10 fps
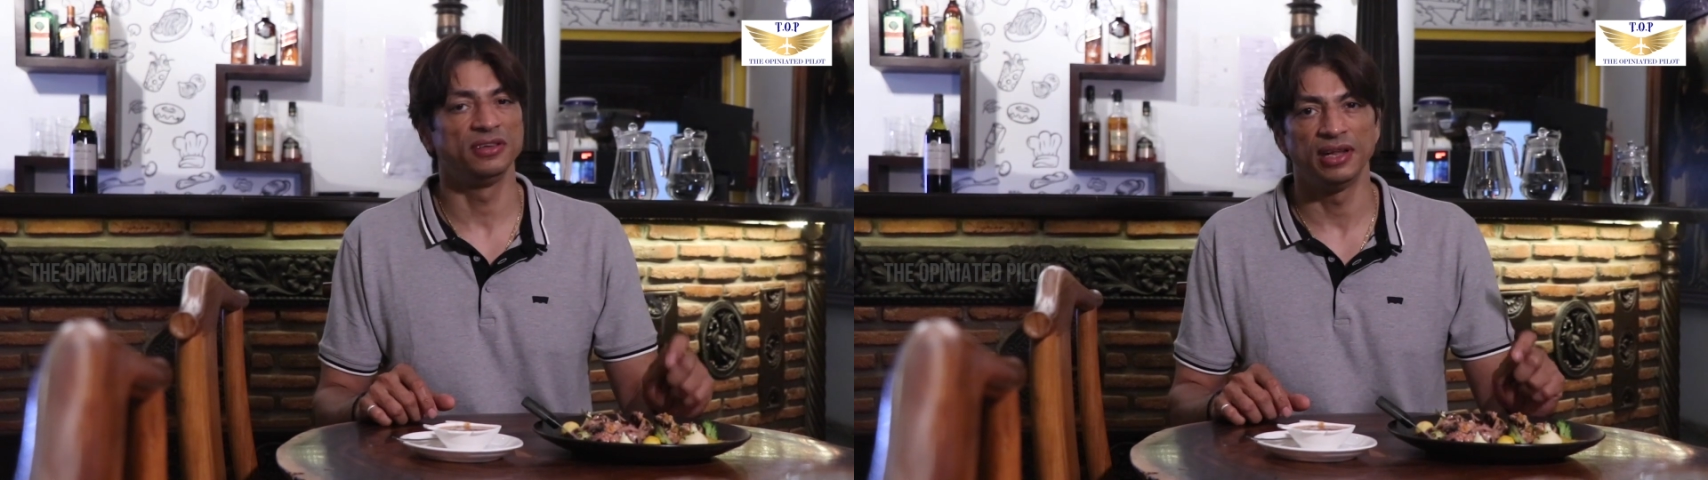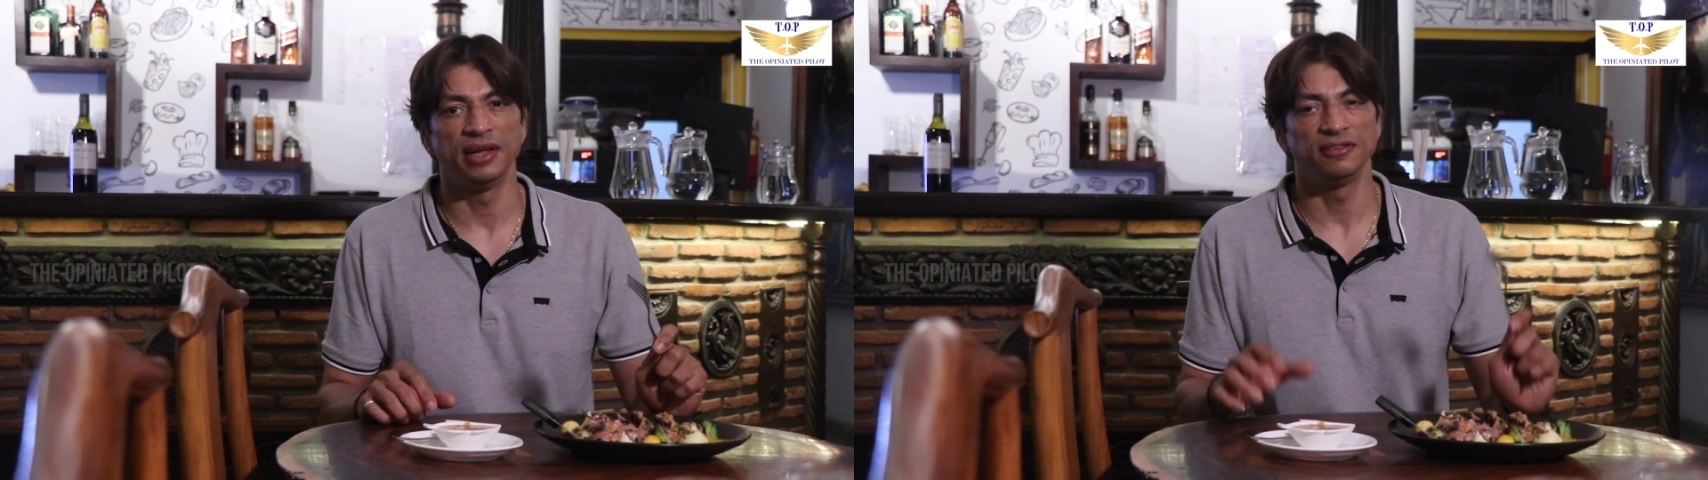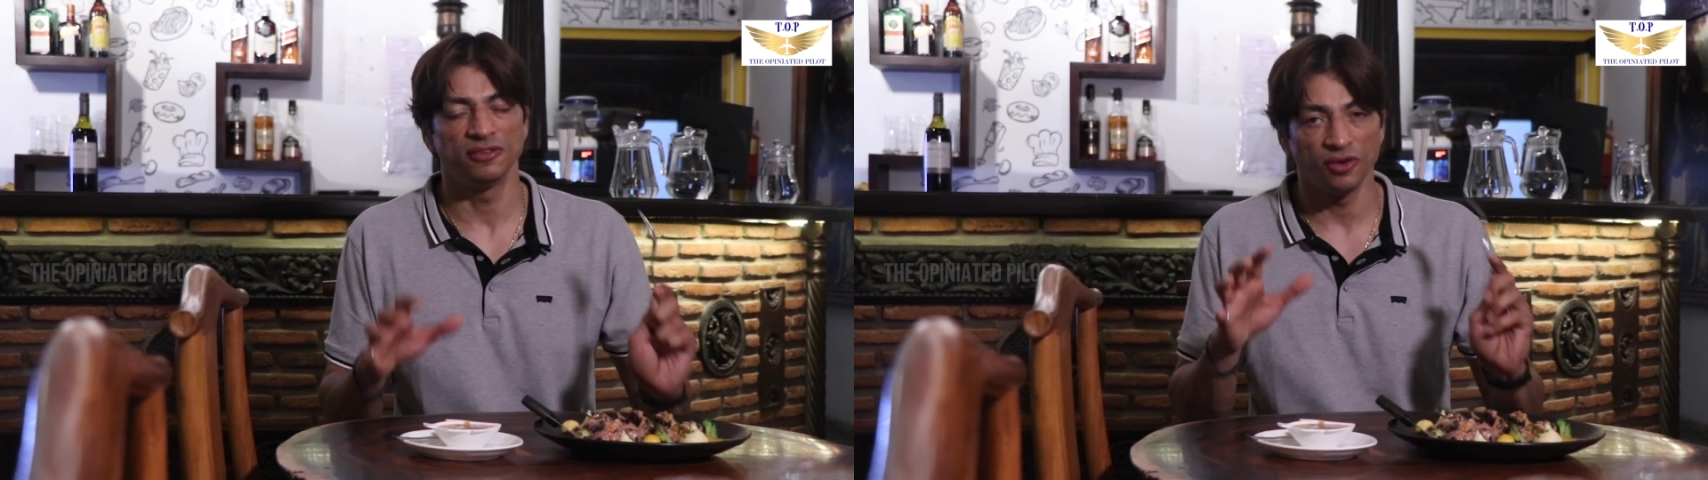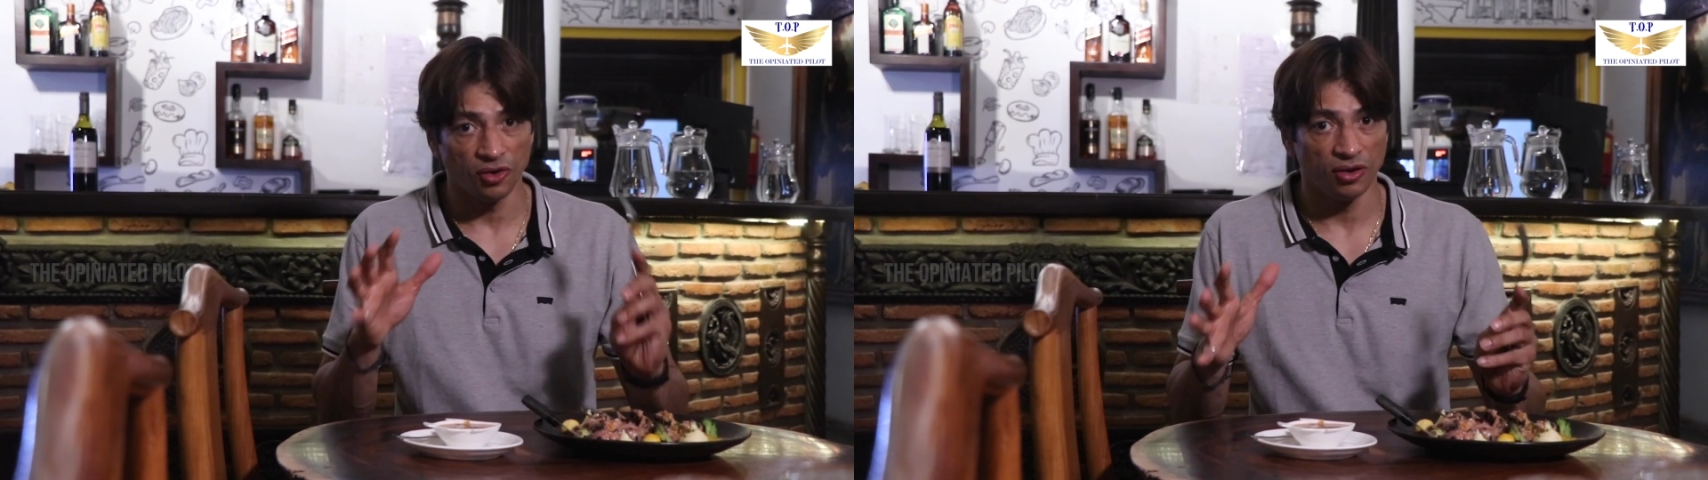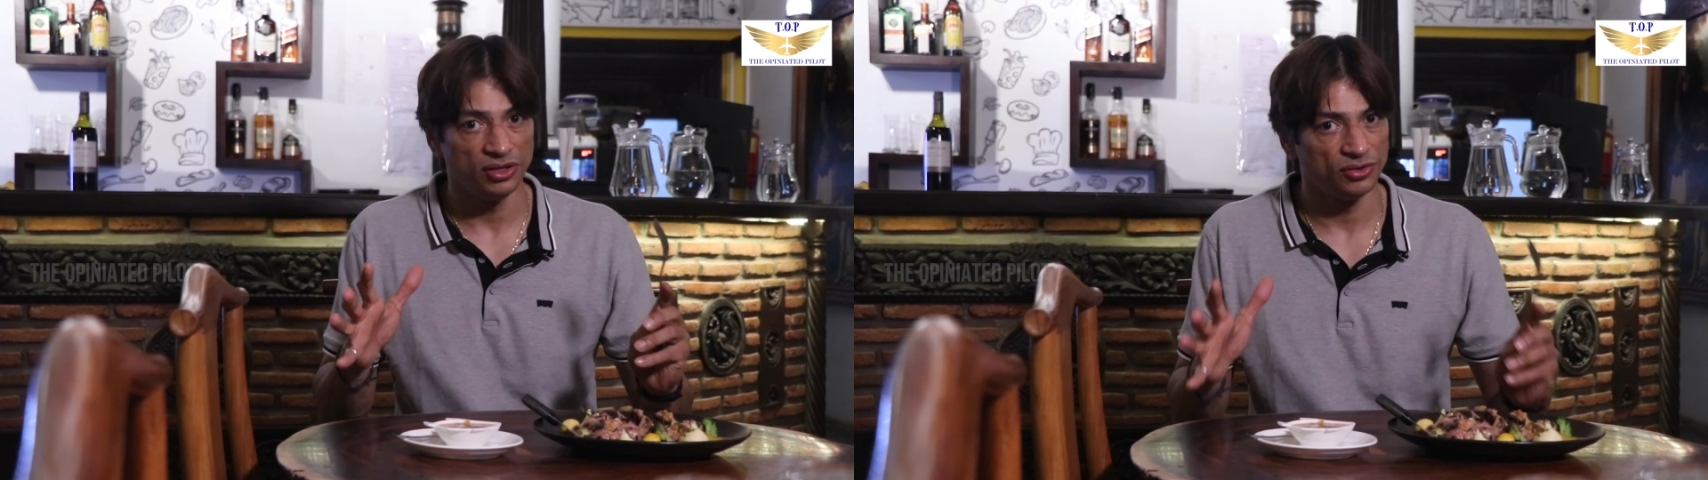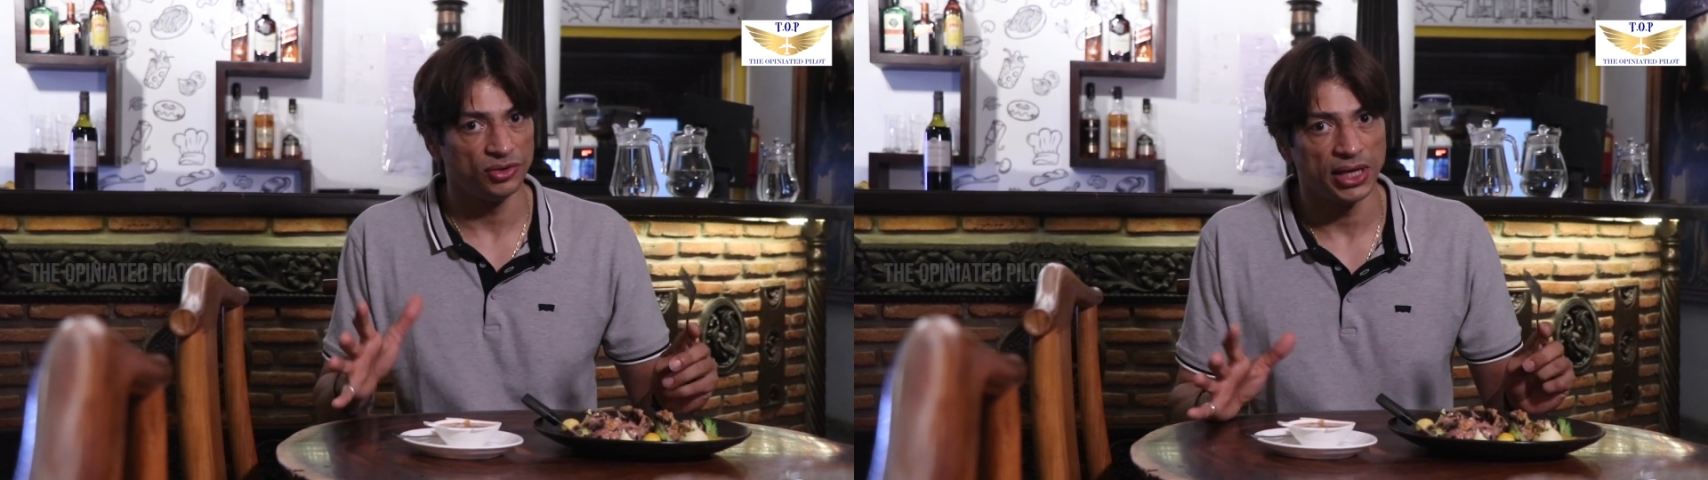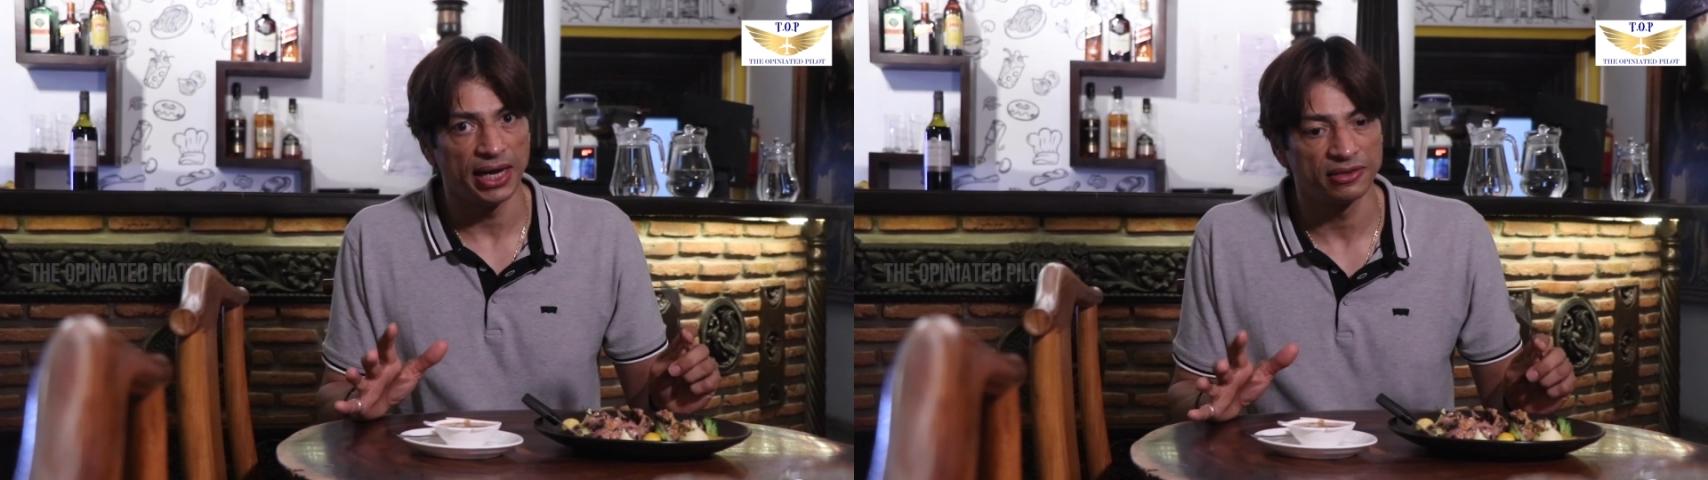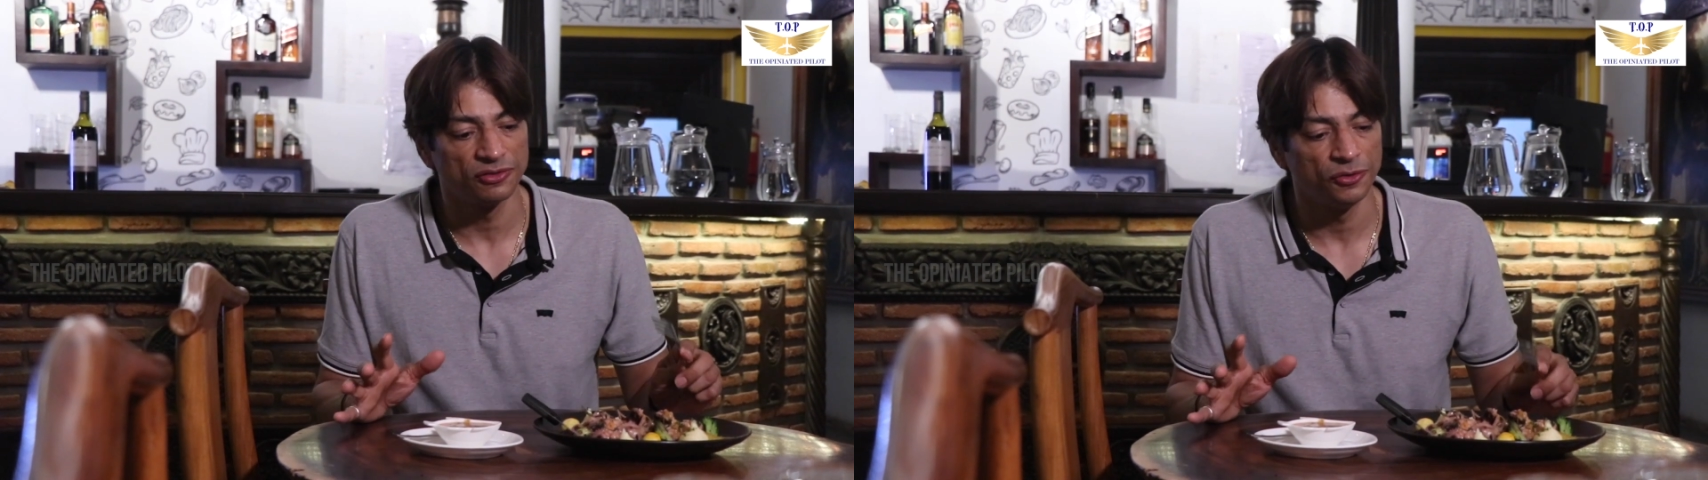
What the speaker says: That's all you could ask